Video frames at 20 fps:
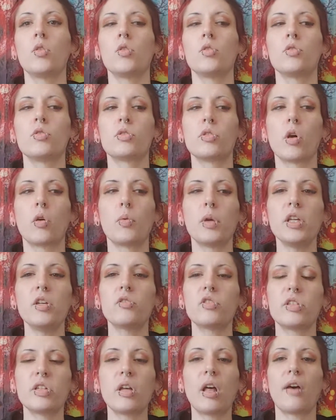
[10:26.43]
So, but you
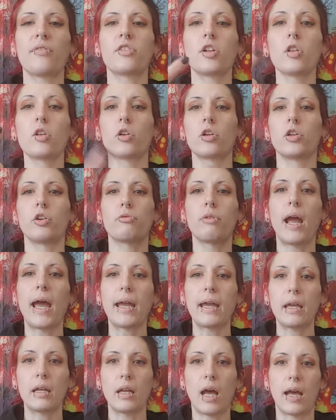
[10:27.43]
still have to learn to
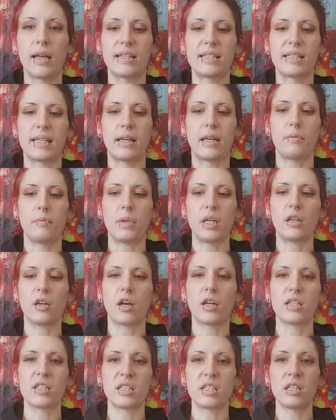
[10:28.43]
recognize it,
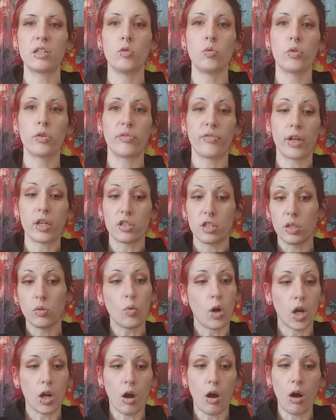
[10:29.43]
because you eventually
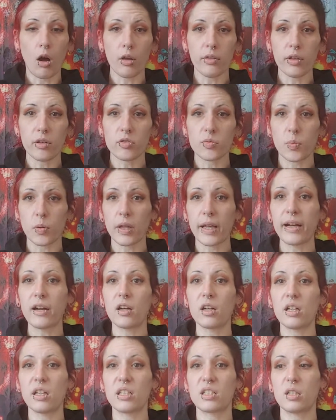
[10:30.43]
want all those
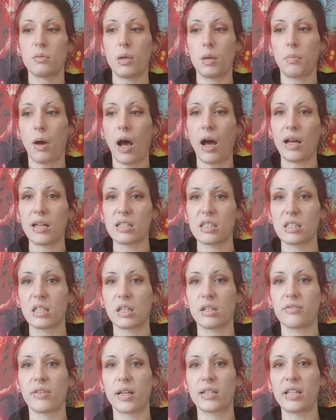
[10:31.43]
polarities to be
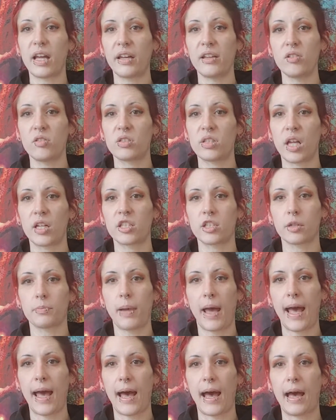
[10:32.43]
positive. That's how you set your
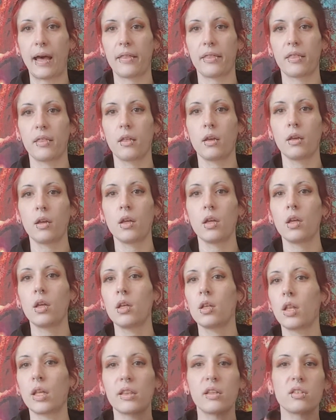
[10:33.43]
path.
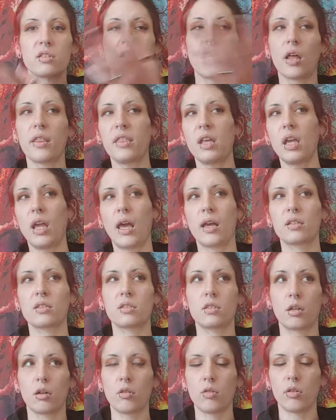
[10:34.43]
Like, there's nothing
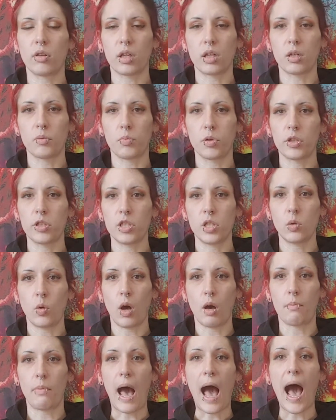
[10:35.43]
external that can put you
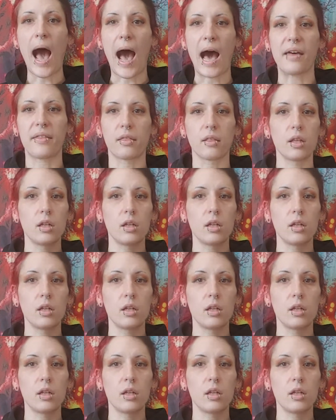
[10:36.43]
on path.